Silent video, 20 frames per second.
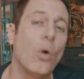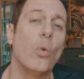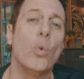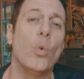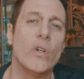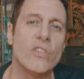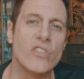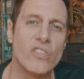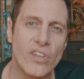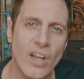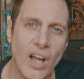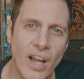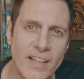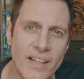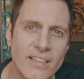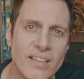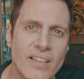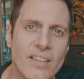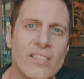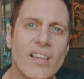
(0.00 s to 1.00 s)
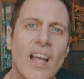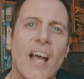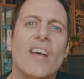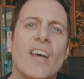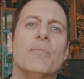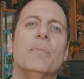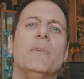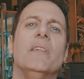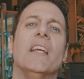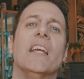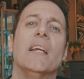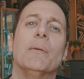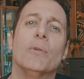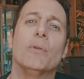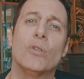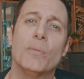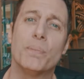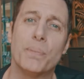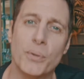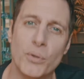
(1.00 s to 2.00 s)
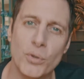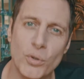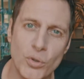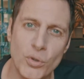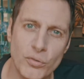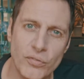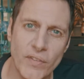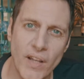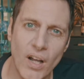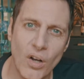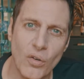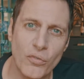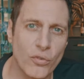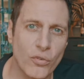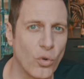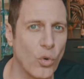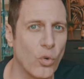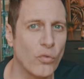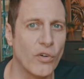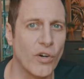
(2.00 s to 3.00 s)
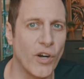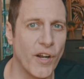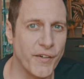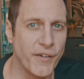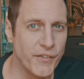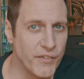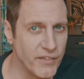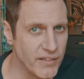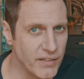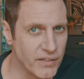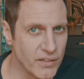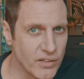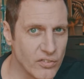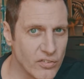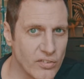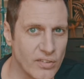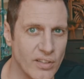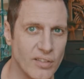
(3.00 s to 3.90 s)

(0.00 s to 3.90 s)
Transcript: which scientists have been able to prove now for over 100 years.